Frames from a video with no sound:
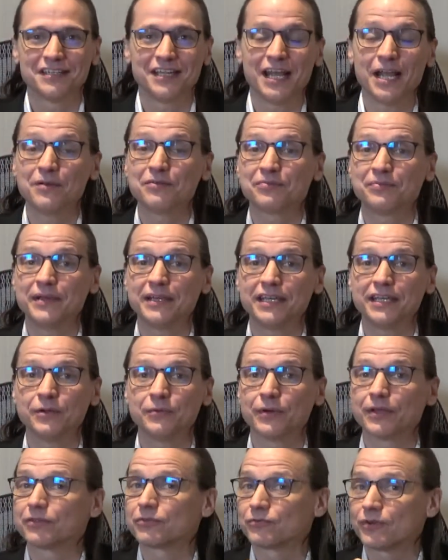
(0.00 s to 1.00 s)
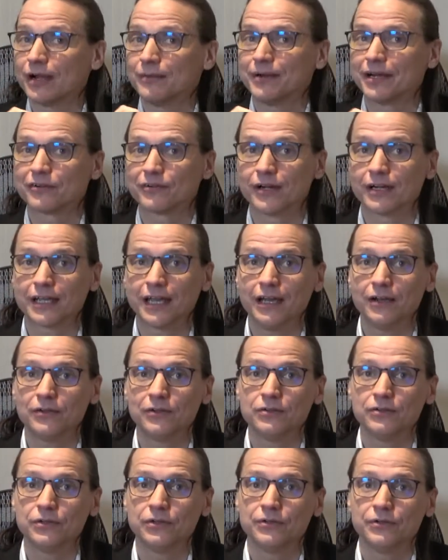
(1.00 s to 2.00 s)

Today I'm speaking with Rabbi Raachel,